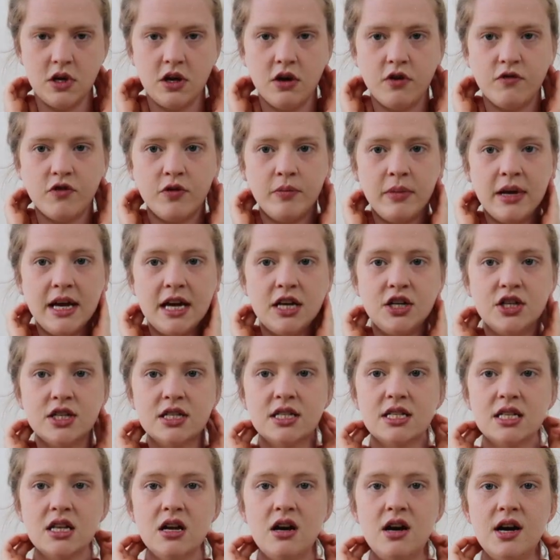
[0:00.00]
From here,
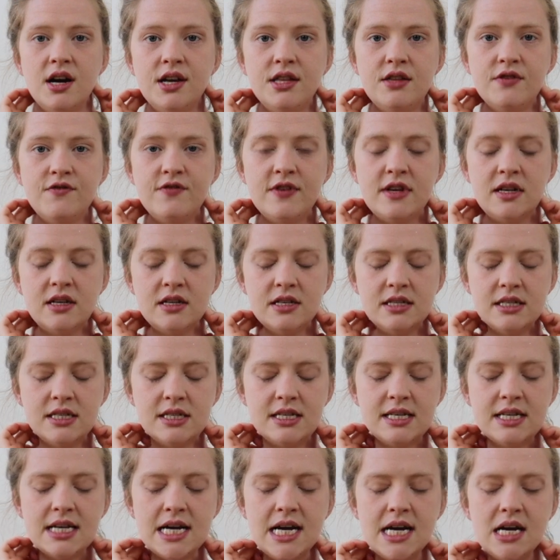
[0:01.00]
just slide the fingers
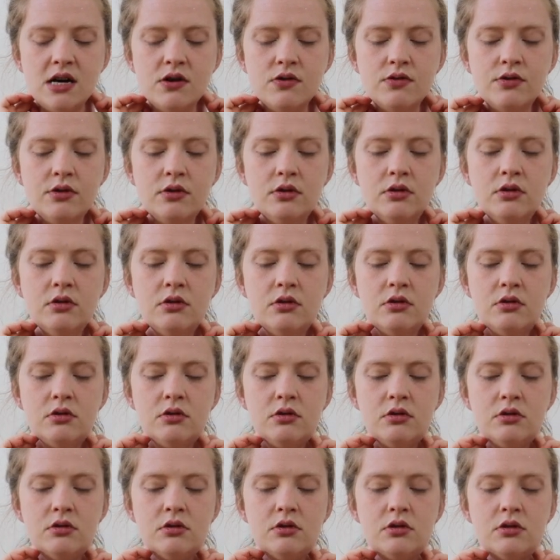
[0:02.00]
down
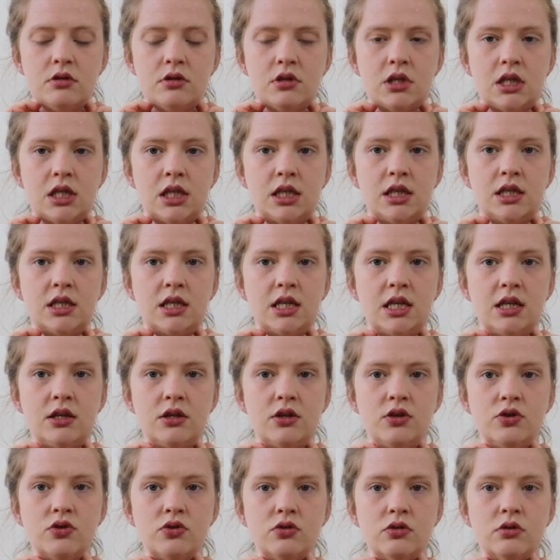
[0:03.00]
underneath the
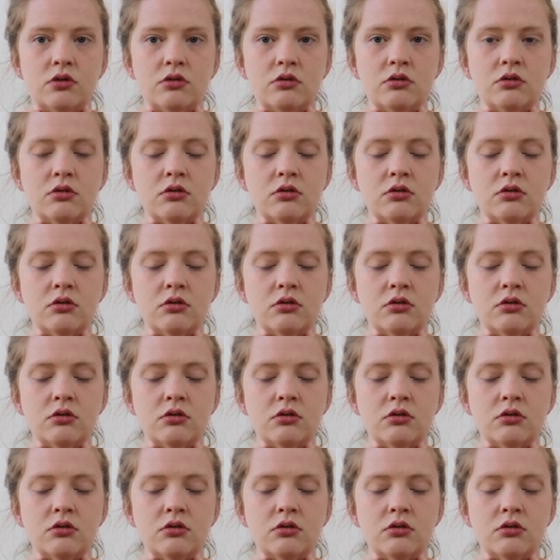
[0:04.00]
jaw.